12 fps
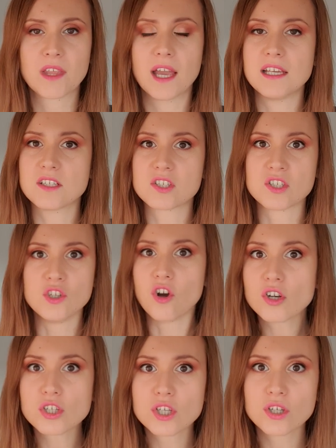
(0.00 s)
is
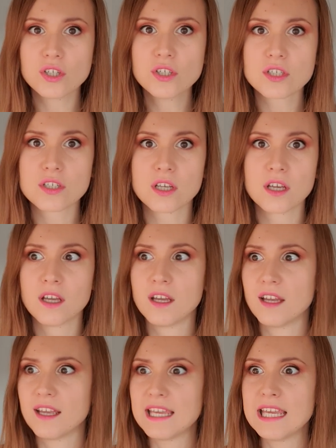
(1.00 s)
not good.
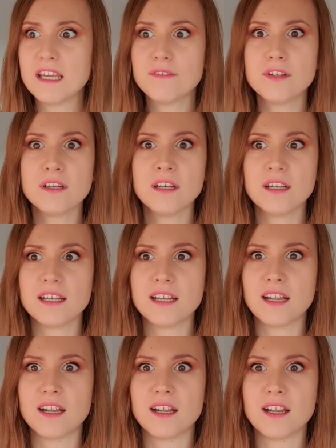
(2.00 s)
Even
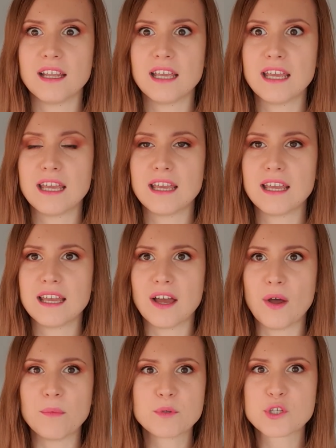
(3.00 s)

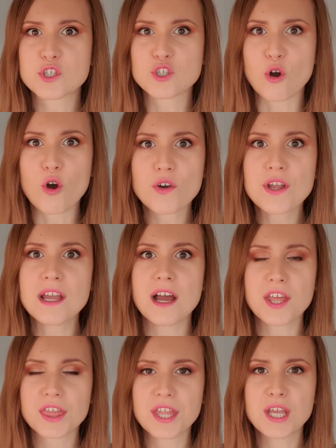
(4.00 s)
I'm sorry,
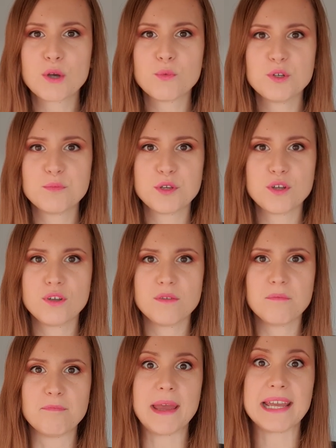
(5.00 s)
I think would be
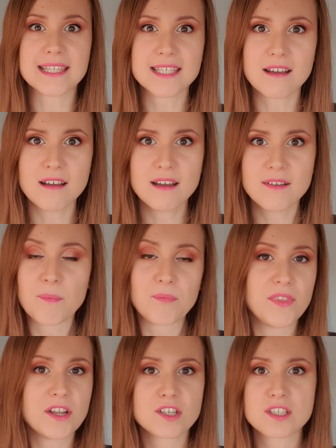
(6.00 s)
better.
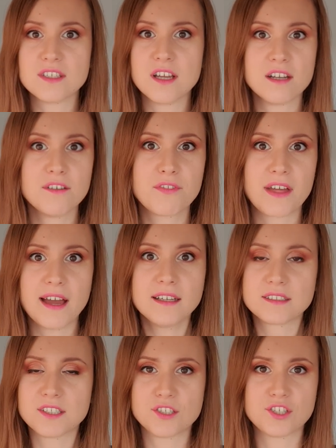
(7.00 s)
There's none of
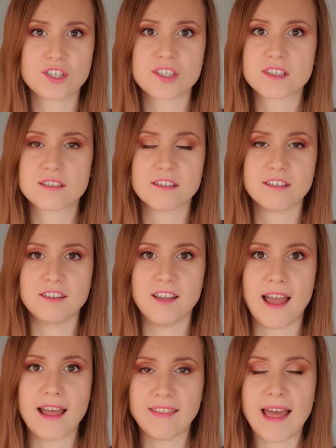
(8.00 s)
that. They're just
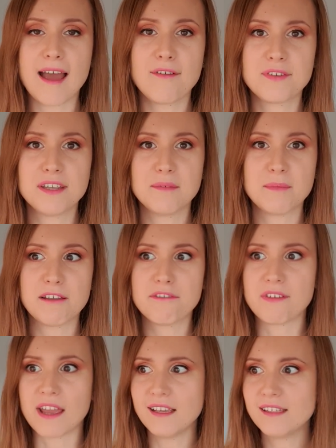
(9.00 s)
laughing in my
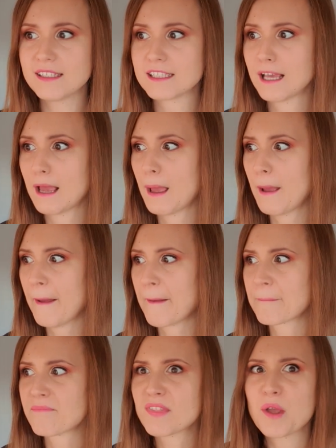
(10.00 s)
face.
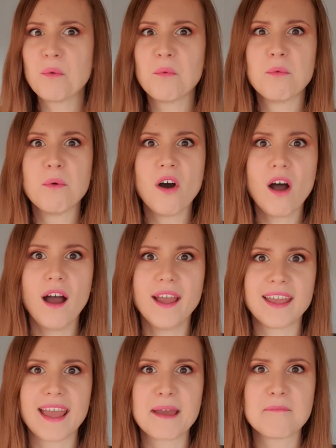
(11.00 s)

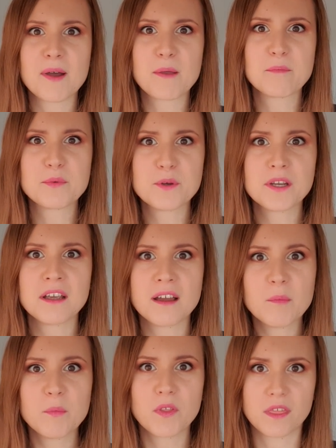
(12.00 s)
Why am I putting
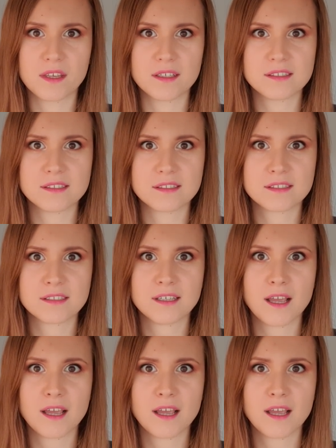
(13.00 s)
up with this?